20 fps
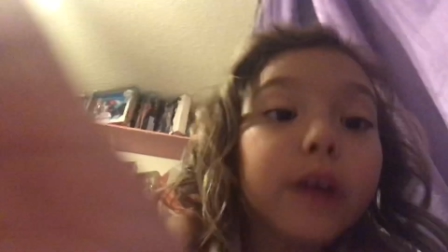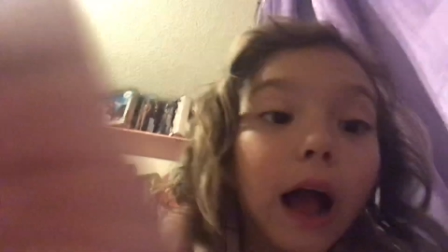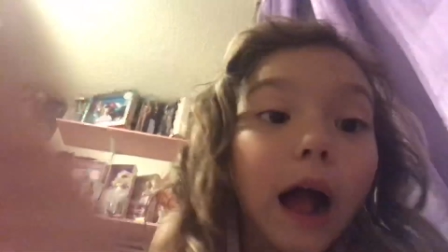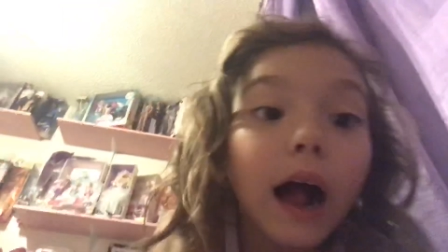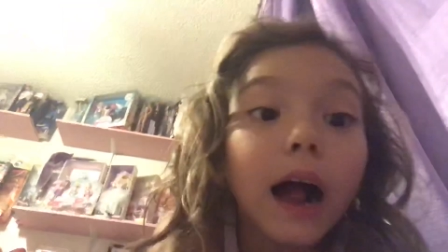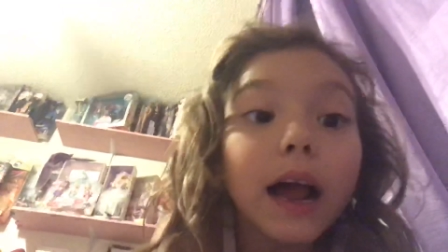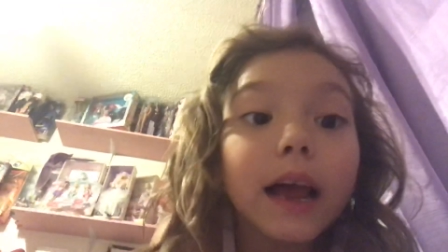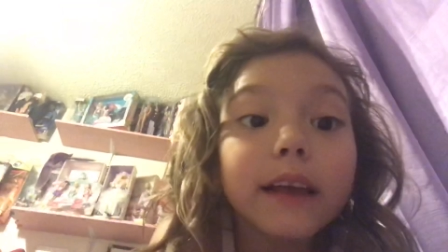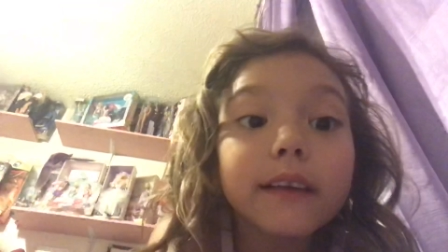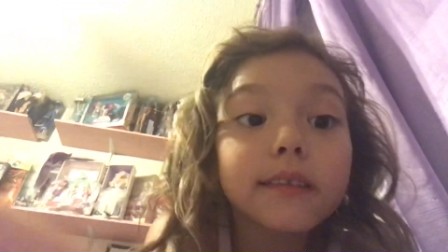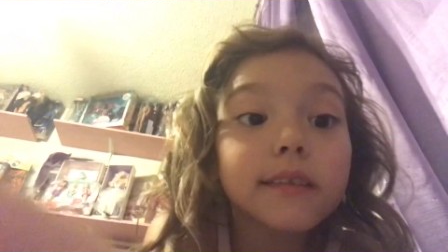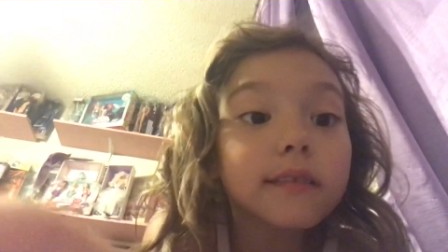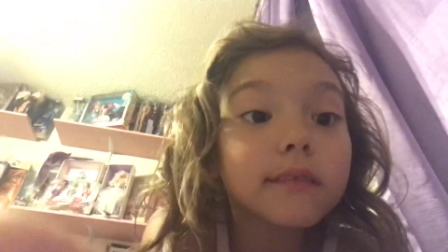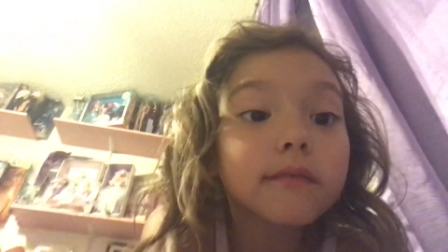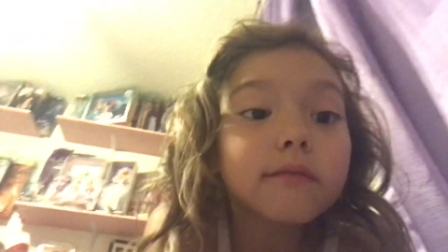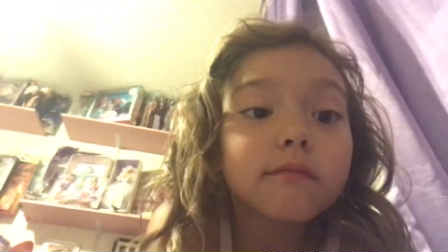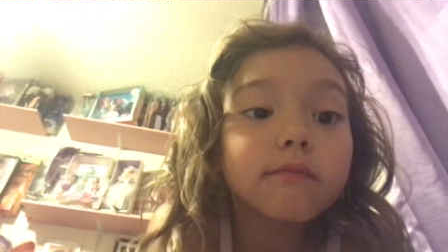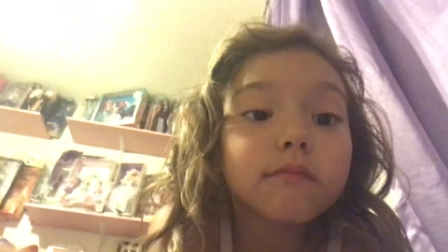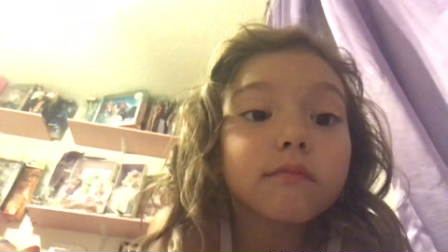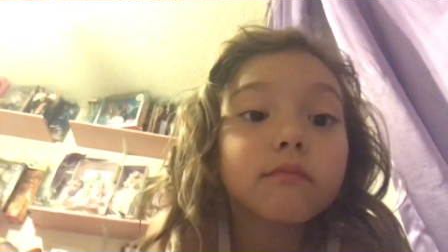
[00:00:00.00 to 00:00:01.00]
guys.
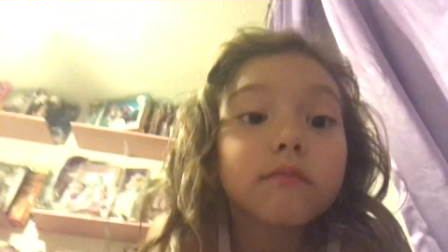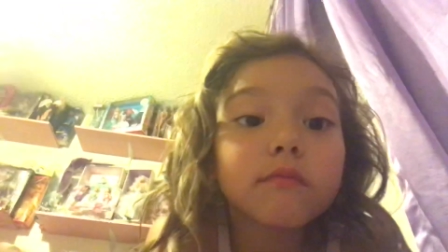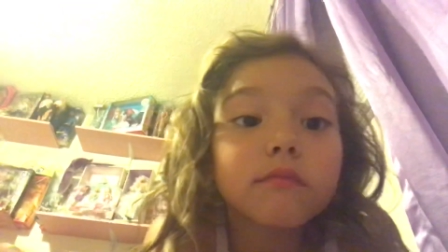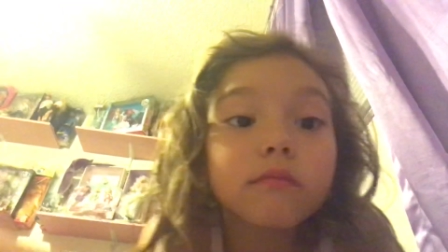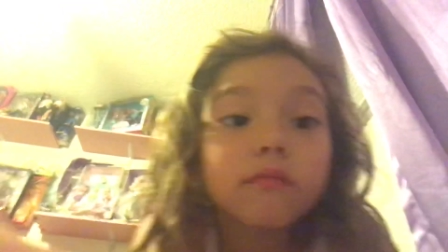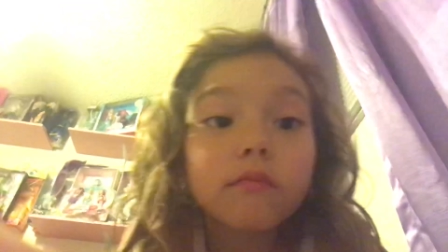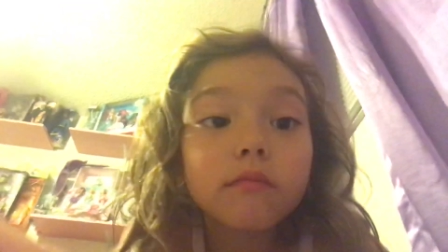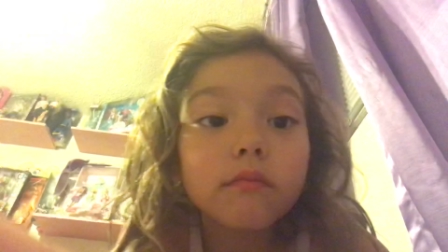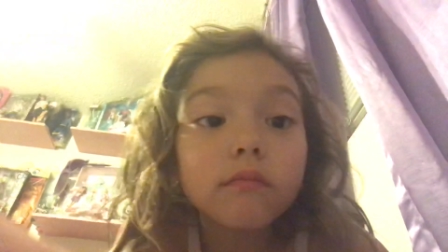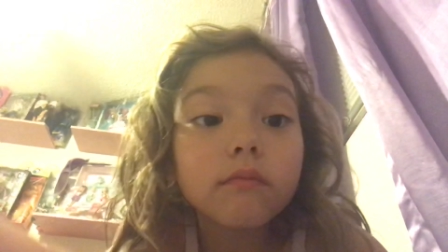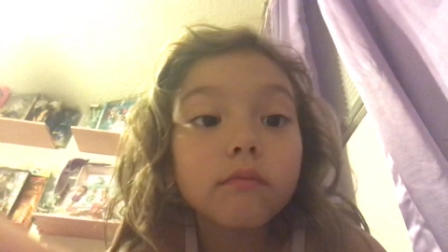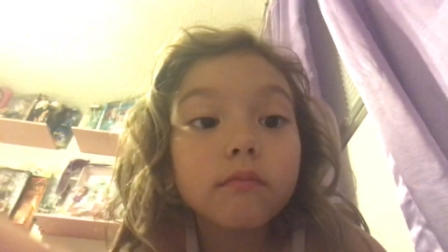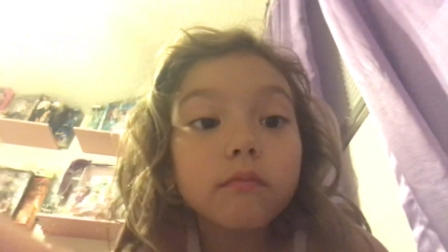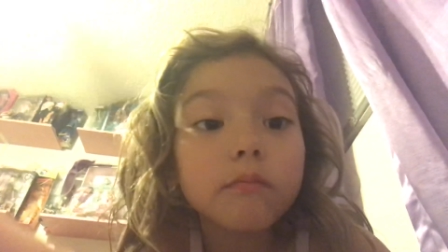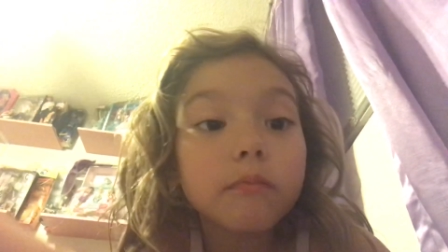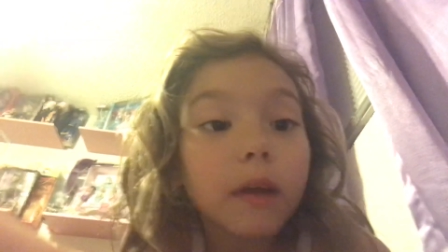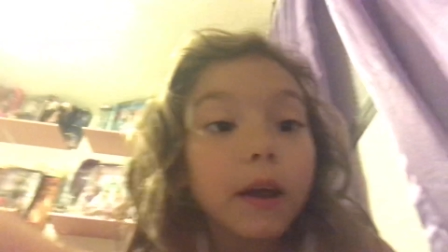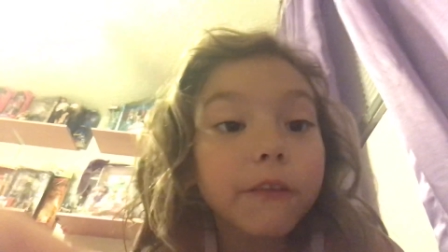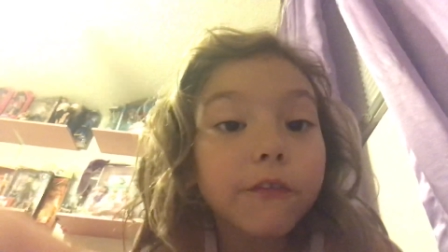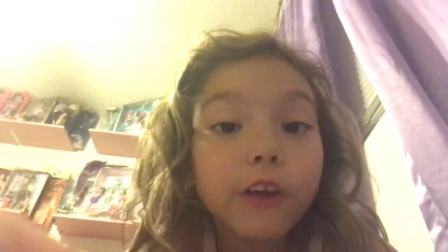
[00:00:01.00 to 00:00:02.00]

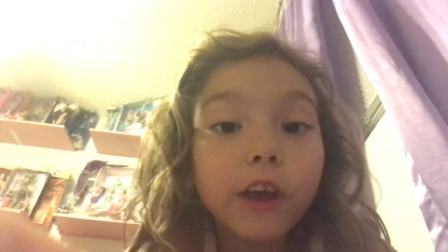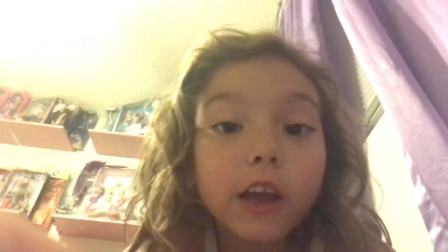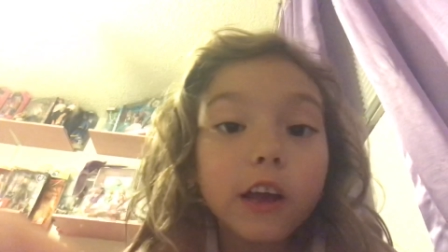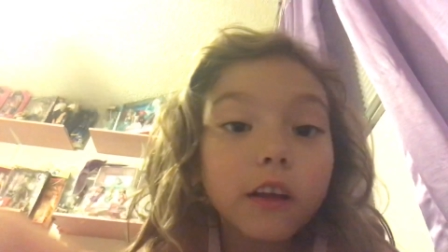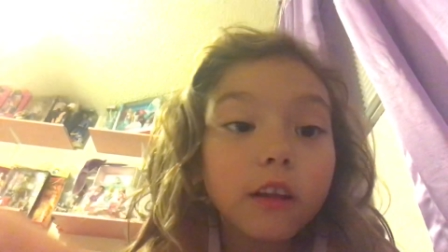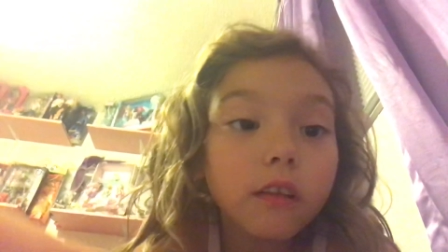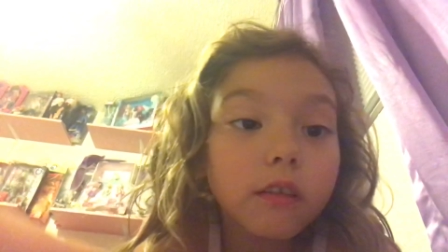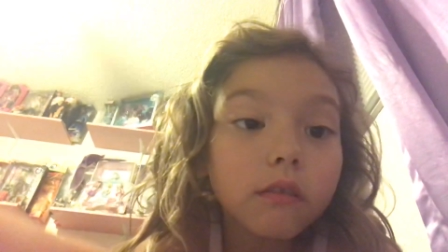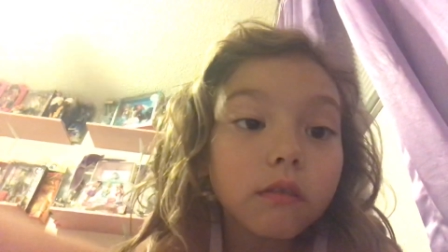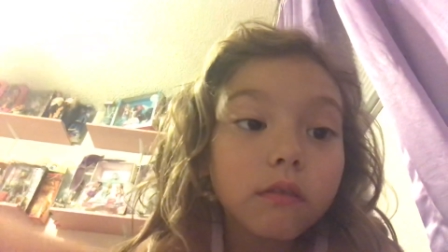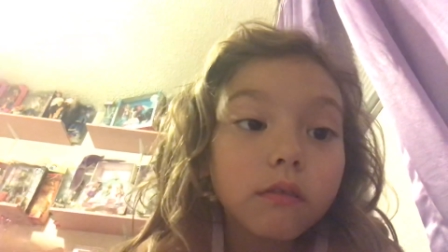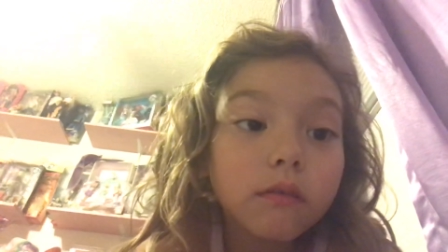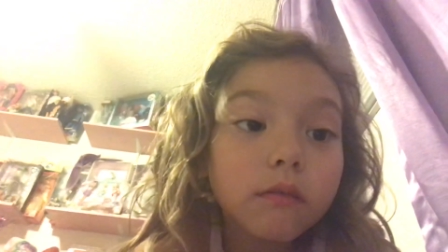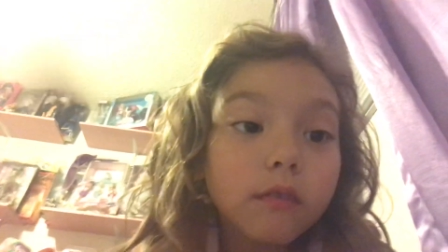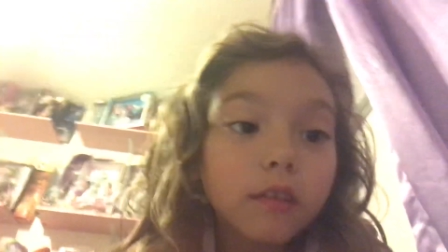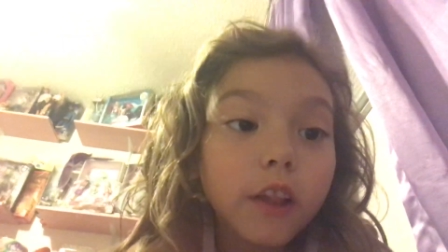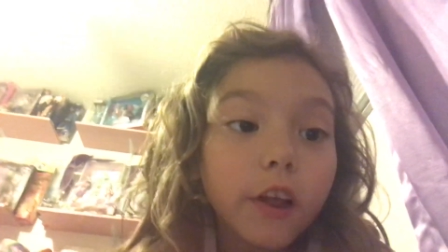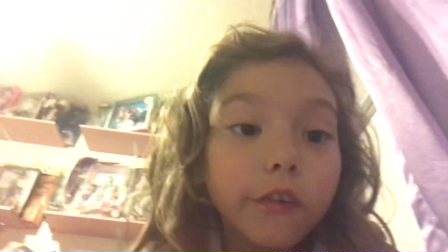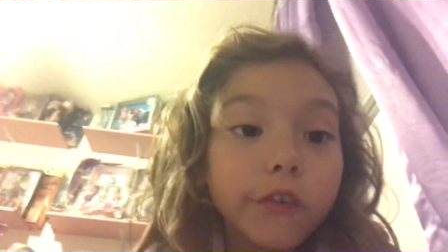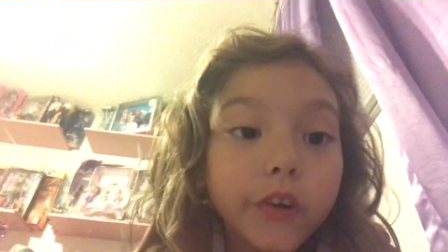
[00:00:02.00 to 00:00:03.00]
My fans,
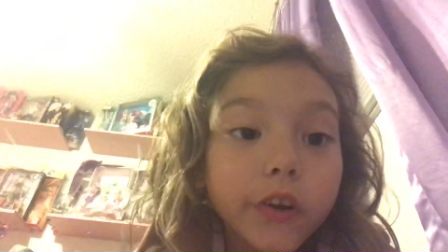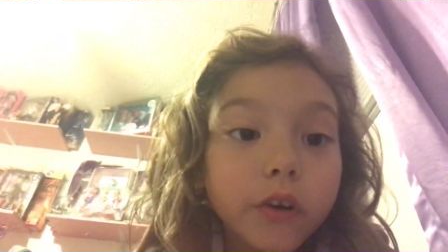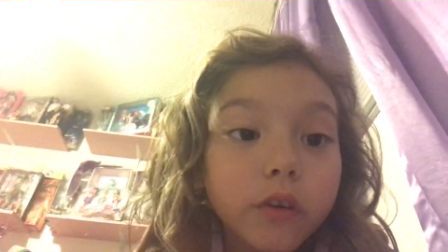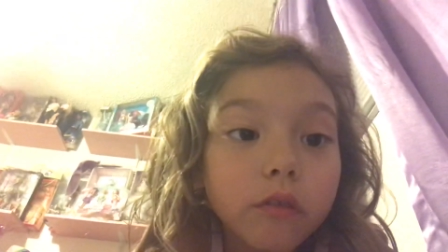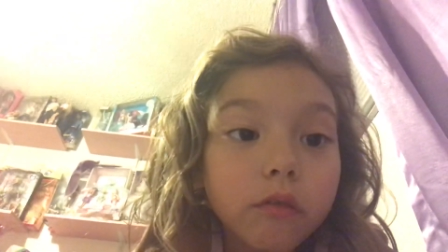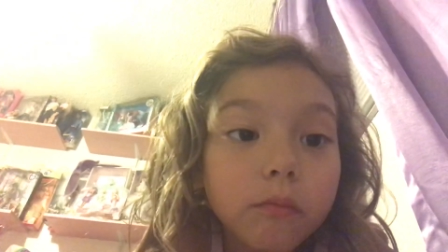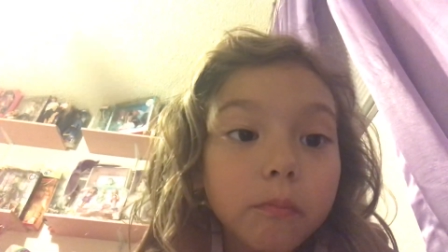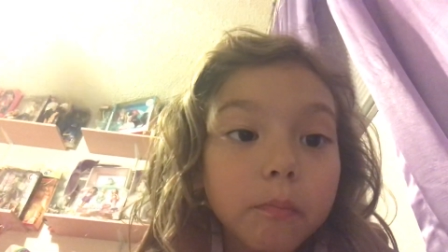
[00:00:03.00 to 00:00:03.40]
love you.